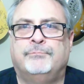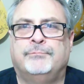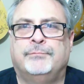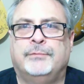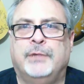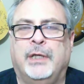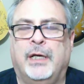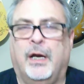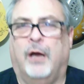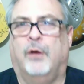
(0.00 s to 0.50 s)

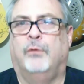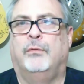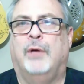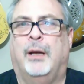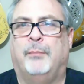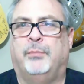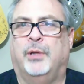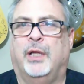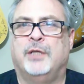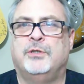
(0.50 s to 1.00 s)
You know, I
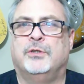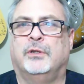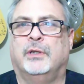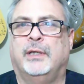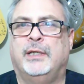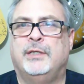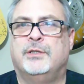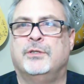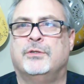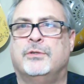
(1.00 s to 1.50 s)
pledge
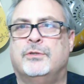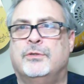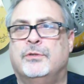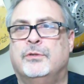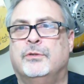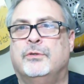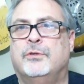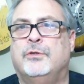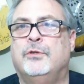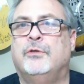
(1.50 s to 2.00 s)
allegiance
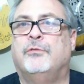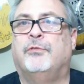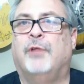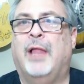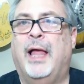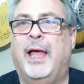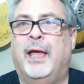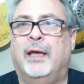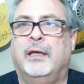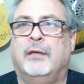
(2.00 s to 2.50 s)
to the
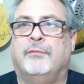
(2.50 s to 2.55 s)
flag